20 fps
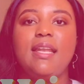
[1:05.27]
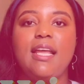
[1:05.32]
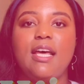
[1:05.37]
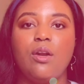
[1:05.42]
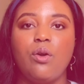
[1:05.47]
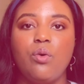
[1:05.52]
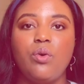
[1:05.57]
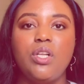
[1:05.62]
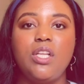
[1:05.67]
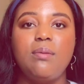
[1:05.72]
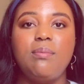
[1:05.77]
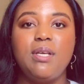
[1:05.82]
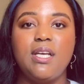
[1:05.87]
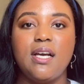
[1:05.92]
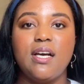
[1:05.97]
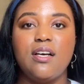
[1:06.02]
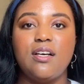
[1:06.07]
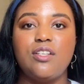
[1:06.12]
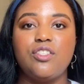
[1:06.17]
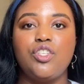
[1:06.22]
not only
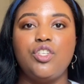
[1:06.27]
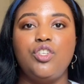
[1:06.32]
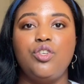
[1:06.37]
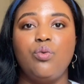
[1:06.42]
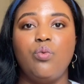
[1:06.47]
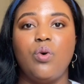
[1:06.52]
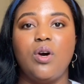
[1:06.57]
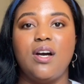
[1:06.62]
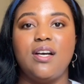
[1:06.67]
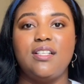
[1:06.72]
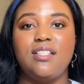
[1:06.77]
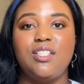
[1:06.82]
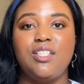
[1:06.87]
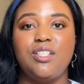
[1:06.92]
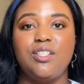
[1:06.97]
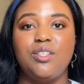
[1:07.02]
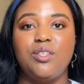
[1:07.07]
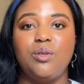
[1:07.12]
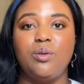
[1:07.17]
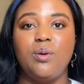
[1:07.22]
because you want
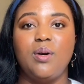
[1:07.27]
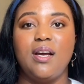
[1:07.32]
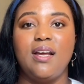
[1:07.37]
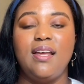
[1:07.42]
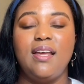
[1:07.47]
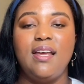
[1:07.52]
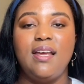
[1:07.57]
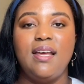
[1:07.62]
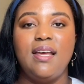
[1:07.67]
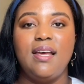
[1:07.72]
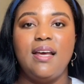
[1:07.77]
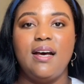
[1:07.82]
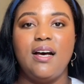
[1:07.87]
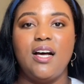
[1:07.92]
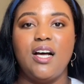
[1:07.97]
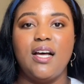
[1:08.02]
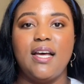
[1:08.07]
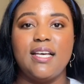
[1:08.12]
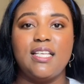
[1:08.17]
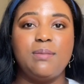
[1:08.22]
to
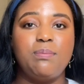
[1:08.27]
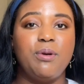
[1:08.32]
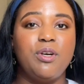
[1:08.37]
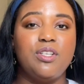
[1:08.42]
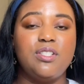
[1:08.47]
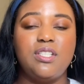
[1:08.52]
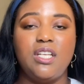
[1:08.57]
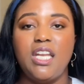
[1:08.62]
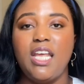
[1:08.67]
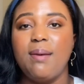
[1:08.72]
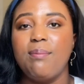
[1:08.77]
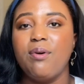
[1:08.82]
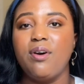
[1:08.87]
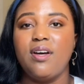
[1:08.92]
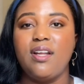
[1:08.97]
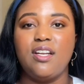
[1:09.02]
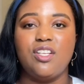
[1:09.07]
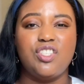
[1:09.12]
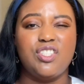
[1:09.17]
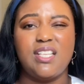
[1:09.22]
experience the
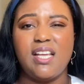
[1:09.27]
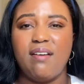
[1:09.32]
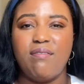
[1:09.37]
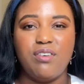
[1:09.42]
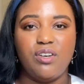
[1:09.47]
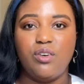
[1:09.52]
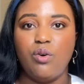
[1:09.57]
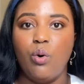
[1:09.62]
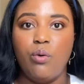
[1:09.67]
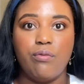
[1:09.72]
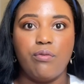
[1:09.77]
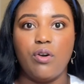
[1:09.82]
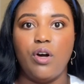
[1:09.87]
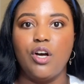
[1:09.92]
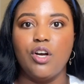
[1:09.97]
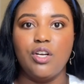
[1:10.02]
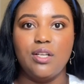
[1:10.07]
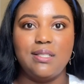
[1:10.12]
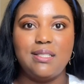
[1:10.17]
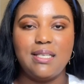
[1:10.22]
neighborhood and just have an overall
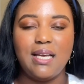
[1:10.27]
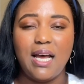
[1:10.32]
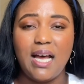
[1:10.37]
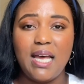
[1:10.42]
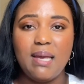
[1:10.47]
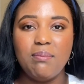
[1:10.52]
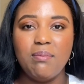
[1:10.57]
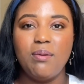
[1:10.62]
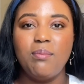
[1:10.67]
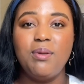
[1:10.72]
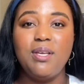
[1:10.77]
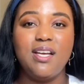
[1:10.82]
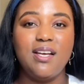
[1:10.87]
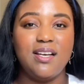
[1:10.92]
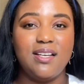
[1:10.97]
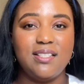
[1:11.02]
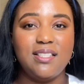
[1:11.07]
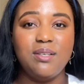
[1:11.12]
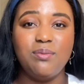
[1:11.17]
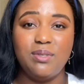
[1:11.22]
good time, but
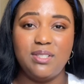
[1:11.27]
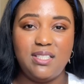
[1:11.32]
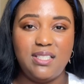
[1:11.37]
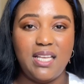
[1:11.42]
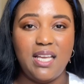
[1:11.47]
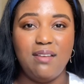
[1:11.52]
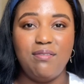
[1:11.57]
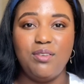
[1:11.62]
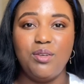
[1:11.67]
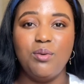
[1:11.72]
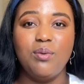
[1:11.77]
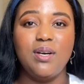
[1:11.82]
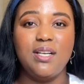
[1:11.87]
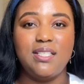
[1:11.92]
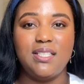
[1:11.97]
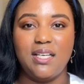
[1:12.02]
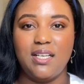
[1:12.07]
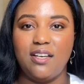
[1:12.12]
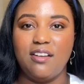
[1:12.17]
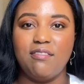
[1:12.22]
because it will save you a
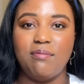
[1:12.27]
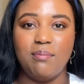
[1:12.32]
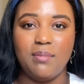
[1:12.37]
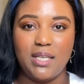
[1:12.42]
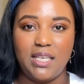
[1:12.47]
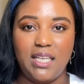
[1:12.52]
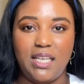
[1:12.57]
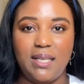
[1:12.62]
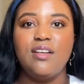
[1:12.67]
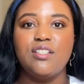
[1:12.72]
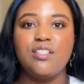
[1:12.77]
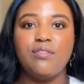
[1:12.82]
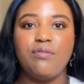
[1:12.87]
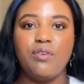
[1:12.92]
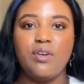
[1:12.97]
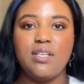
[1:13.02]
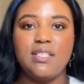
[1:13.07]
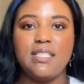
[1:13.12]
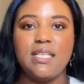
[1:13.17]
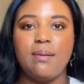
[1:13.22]
ton of money. So
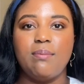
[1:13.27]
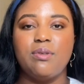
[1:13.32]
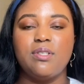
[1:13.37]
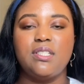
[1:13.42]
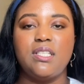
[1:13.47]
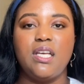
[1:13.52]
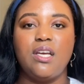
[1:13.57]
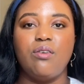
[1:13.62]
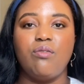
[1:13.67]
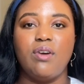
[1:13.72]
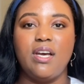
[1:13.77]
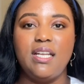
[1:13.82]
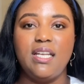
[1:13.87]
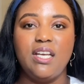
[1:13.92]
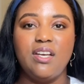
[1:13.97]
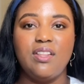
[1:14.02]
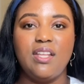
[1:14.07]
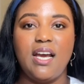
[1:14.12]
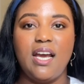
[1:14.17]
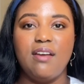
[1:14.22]
for example, staying right
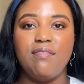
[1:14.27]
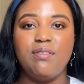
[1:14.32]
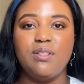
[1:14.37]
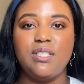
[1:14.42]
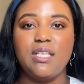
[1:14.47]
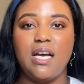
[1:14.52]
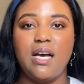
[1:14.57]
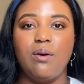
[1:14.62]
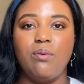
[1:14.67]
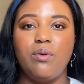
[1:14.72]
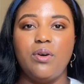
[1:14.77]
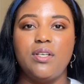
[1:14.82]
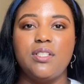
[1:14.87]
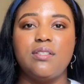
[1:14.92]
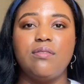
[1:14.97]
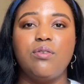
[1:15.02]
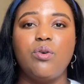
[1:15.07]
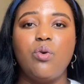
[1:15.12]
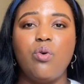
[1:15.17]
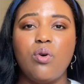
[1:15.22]
near the Eiffel Tower is
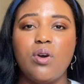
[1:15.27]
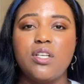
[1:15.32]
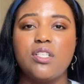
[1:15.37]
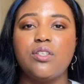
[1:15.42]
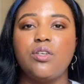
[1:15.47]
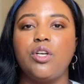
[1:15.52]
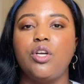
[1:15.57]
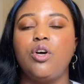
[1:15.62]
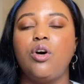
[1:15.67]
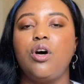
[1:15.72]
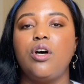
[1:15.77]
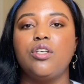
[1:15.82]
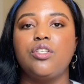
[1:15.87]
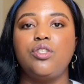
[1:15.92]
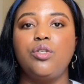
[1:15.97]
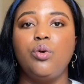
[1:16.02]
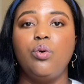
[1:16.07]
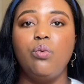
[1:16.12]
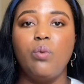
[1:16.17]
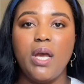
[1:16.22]
of course gonna cost
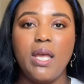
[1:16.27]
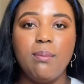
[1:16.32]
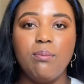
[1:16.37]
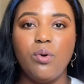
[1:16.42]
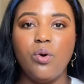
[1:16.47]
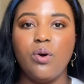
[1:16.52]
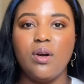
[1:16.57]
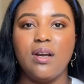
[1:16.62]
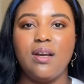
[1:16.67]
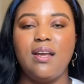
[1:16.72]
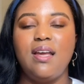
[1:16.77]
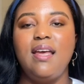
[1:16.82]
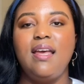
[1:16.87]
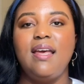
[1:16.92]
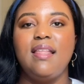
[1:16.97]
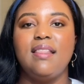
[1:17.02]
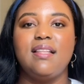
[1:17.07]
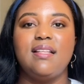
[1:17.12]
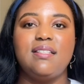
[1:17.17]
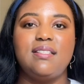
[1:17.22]
you way more
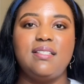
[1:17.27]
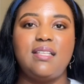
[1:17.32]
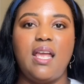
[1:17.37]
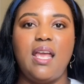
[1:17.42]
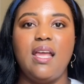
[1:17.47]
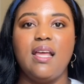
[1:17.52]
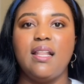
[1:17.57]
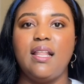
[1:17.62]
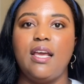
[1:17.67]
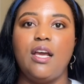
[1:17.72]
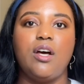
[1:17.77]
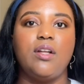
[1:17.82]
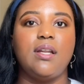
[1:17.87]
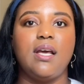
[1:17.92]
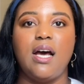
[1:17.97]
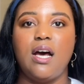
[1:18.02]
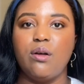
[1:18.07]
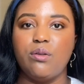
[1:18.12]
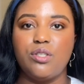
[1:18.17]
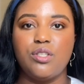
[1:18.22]
than staying like on the
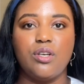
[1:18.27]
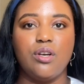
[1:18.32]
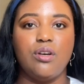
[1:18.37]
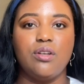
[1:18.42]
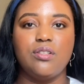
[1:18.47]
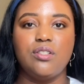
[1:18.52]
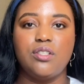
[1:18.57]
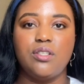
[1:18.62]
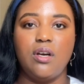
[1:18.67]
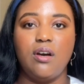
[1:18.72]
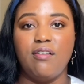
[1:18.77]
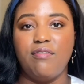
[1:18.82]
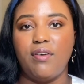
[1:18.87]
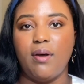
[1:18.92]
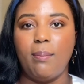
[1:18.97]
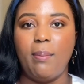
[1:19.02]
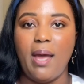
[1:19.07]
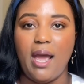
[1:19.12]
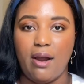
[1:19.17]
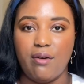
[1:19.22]
outskirts
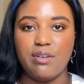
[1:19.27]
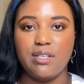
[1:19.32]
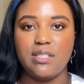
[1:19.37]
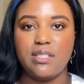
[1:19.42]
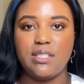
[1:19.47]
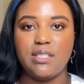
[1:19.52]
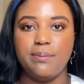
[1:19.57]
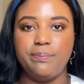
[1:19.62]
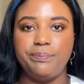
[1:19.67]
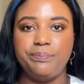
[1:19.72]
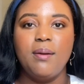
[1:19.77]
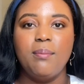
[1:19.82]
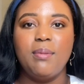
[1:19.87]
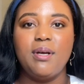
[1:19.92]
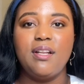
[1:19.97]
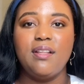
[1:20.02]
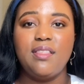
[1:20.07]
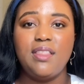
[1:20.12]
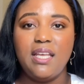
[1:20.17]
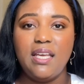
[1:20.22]
of Paris. But
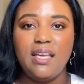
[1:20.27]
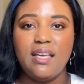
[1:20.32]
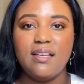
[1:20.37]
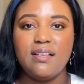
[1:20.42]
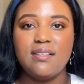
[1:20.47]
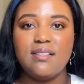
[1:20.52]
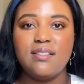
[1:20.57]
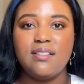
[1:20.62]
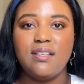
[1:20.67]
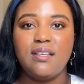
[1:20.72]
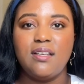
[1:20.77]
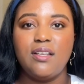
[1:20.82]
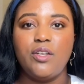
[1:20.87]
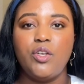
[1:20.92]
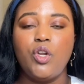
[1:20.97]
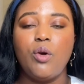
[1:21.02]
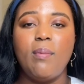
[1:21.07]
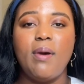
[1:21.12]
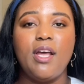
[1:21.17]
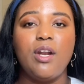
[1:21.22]
the thing is,
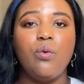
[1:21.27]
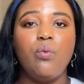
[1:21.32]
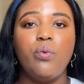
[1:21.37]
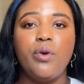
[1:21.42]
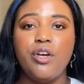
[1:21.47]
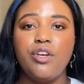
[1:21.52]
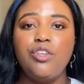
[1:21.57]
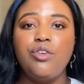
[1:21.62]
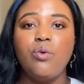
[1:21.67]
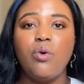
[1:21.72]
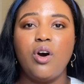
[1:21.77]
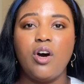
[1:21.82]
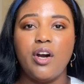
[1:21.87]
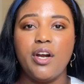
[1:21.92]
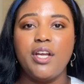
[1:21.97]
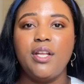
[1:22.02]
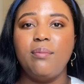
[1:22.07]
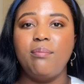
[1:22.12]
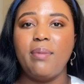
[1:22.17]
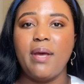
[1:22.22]
no matter where you are
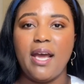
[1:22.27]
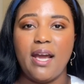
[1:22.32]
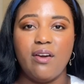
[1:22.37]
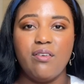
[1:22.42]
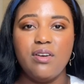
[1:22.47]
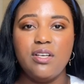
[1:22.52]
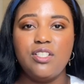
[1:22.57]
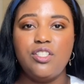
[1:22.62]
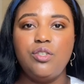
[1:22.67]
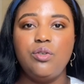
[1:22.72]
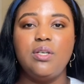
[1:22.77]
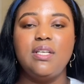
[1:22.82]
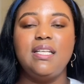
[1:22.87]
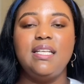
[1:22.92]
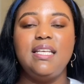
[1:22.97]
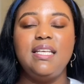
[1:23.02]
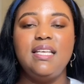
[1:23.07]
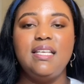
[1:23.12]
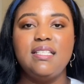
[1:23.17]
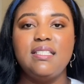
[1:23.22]
in Paris, you can
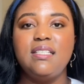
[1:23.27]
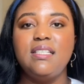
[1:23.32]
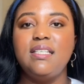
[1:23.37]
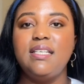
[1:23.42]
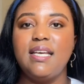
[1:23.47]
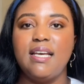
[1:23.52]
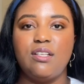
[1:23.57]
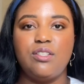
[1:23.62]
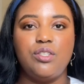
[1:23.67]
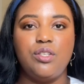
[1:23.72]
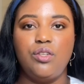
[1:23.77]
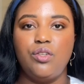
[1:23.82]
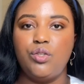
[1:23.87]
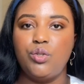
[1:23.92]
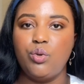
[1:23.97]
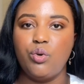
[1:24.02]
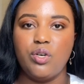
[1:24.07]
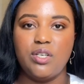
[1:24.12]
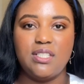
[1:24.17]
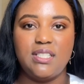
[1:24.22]
easily get to the
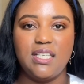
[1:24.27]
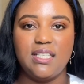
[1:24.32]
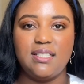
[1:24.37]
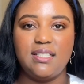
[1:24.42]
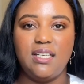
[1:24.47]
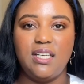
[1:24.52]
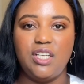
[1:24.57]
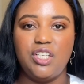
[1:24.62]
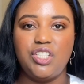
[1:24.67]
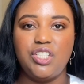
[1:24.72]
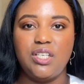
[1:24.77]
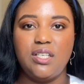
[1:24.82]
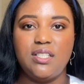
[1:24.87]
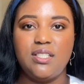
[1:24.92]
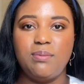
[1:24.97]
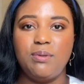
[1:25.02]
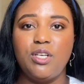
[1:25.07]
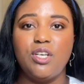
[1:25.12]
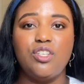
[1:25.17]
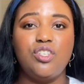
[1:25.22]
tourist destinations
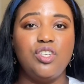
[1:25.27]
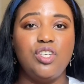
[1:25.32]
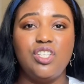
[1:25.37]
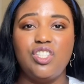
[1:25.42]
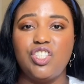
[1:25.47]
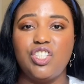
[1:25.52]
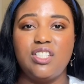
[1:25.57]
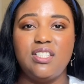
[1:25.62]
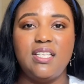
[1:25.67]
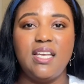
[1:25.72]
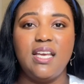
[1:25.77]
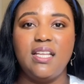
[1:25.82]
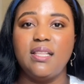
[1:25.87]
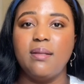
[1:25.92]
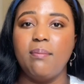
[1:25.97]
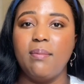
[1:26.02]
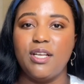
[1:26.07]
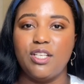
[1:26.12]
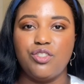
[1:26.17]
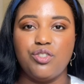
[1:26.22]
because you can just take the
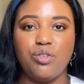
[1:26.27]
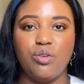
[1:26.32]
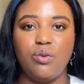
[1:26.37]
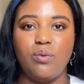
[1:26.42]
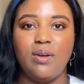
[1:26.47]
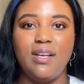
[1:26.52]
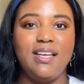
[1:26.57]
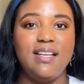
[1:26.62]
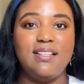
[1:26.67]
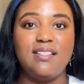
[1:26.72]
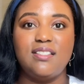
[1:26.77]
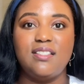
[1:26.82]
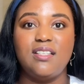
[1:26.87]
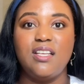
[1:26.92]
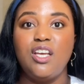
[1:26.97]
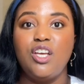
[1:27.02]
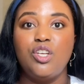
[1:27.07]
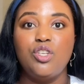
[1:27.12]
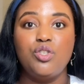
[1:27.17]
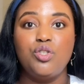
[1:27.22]
metro. It's
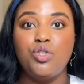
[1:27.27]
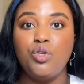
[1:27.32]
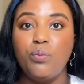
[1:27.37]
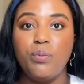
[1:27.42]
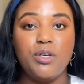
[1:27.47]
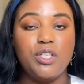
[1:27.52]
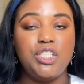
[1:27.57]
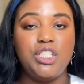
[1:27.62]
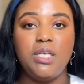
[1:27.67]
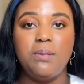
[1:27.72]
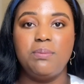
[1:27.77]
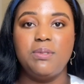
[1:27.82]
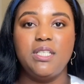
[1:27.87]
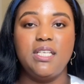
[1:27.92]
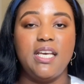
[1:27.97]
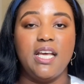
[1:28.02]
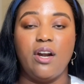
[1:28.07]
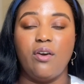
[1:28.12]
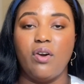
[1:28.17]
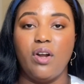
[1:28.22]
super cheap to
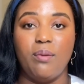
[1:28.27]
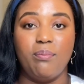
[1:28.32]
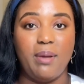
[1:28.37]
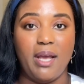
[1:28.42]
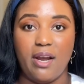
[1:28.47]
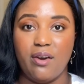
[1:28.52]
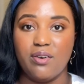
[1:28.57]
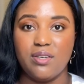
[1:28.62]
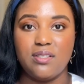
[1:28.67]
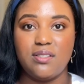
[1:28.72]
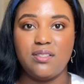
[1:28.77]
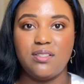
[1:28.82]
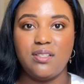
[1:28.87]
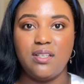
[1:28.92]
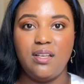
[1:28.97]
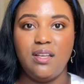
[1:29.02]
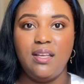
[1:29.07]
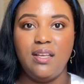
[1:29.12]
get around Paris.